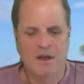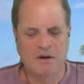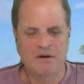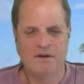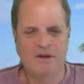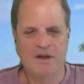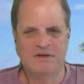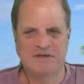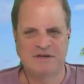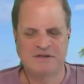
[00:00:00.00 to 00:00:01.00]
under the age
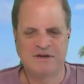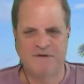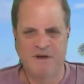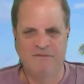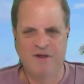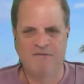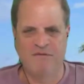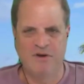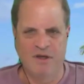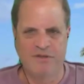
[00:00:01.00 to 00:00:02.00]
of sixty-five have
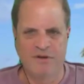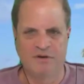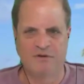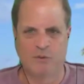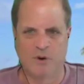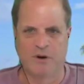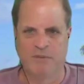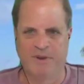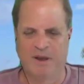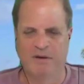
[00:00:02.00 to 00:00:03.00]
nothing to worry
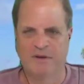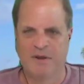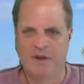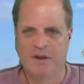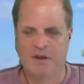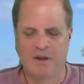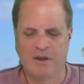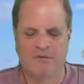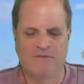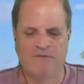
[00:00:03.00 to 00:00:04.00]
about,
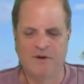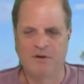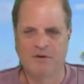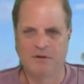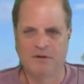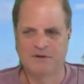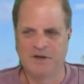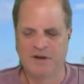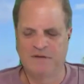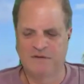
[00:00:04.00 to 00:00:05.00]
a very little
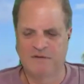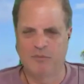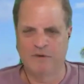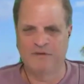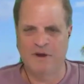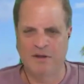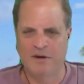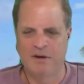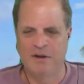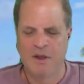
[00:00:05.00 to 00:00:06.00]
chance of
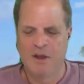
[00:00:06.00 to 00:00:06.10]
mortality.